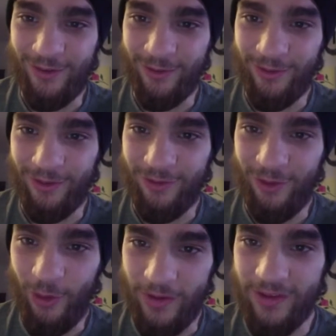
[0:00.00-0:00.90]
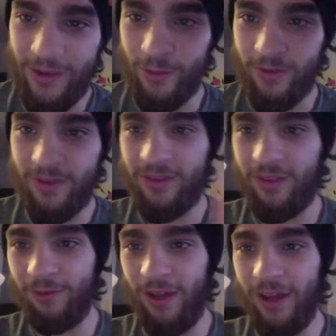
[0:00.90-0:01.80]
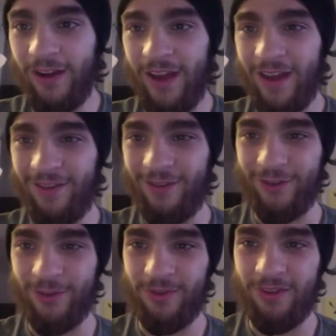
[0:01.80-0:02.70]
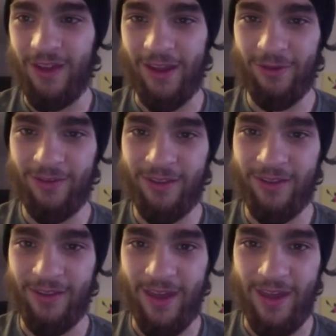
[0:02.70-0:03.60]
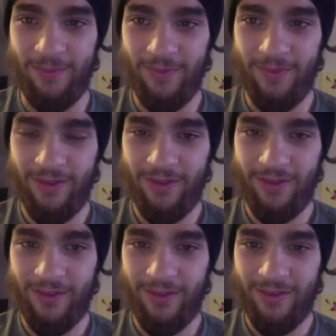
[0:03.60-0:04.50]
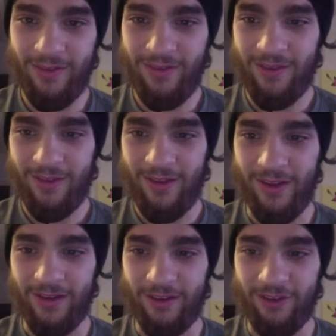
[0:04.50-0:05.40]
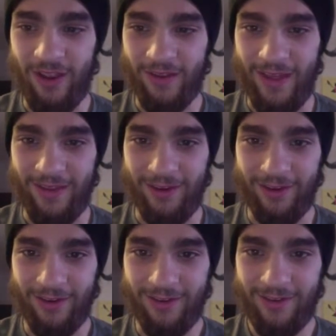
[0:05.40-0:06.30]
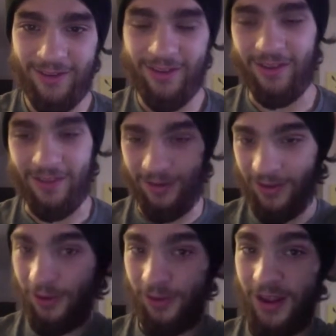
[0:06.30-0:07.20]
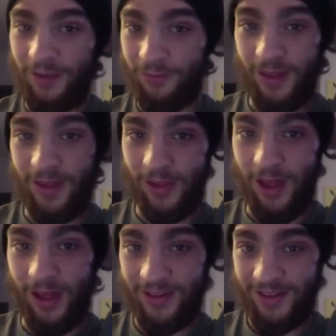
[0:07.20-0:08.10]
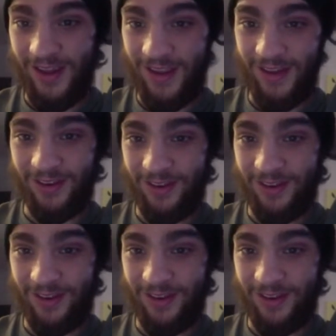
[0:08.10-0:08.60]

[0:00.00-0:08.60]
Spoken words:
There's no excuse. Does Fly not have 100% accuracy in this game? I need to check that later, because I rely on Fly a lot, and...